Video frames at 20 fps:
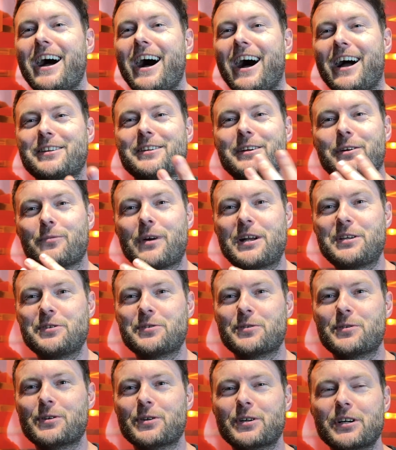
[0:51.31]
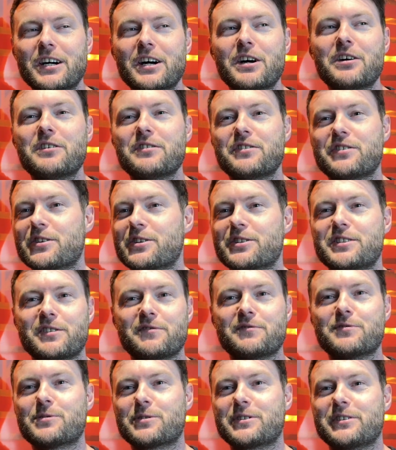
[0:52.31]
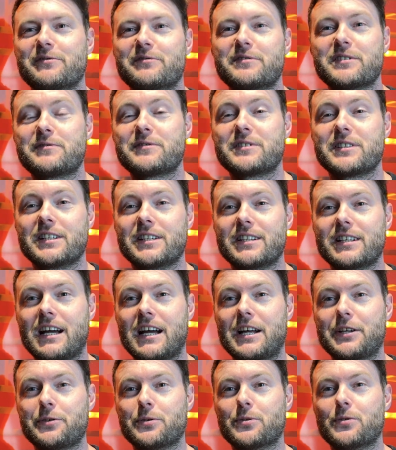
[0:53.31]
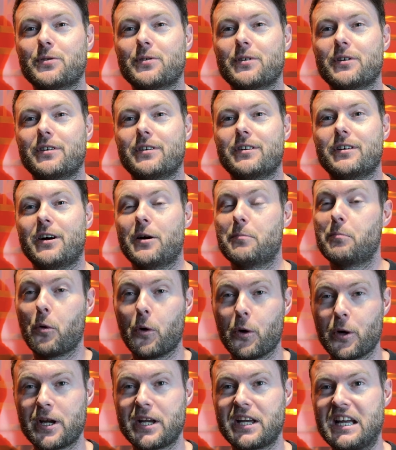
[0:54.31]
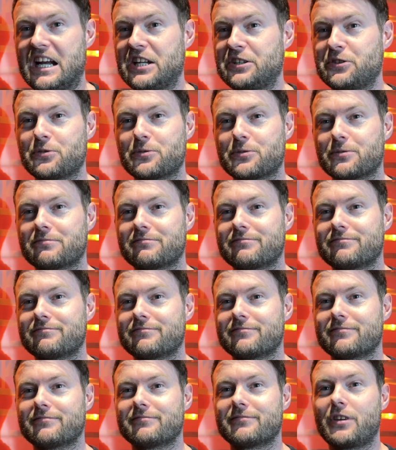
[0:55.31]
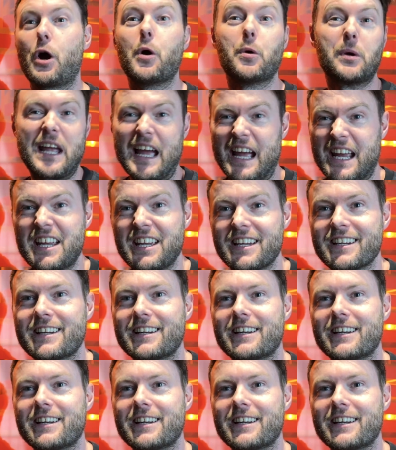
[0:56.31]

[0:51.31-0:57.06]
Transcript: I think when you're 13, 14, 15 and you're a boy and you're okay,